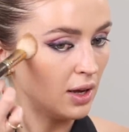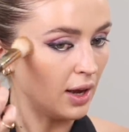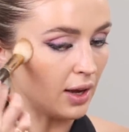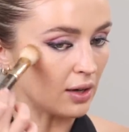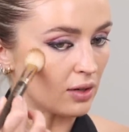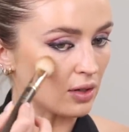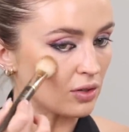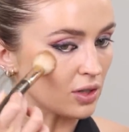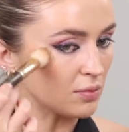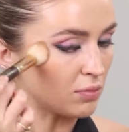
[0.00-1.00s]
and
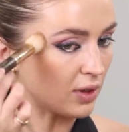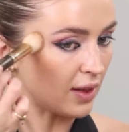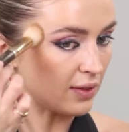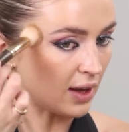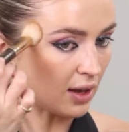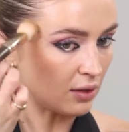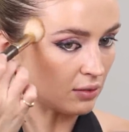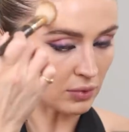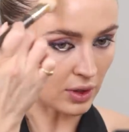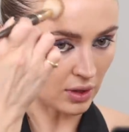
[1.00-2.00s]
just blend that
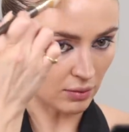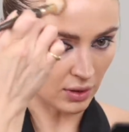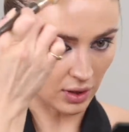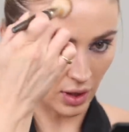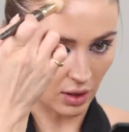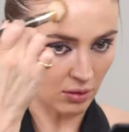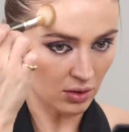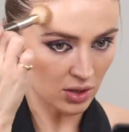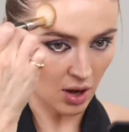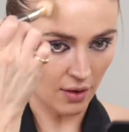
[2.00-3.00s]
really, really
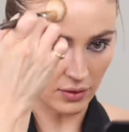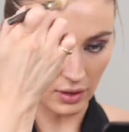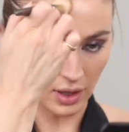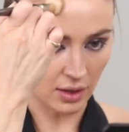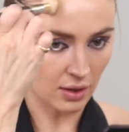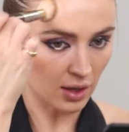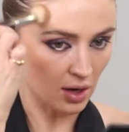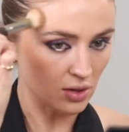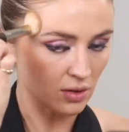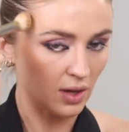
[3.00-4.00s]
softly
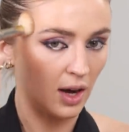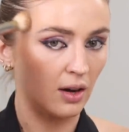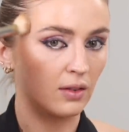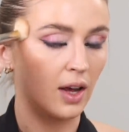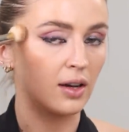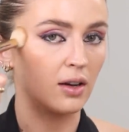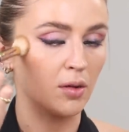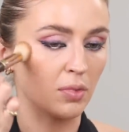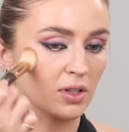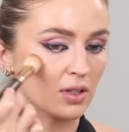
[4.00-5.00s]
into the hairline and
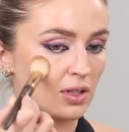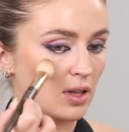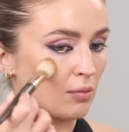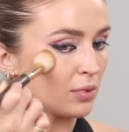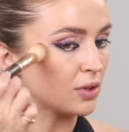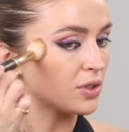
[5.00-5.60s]
up onto the temple,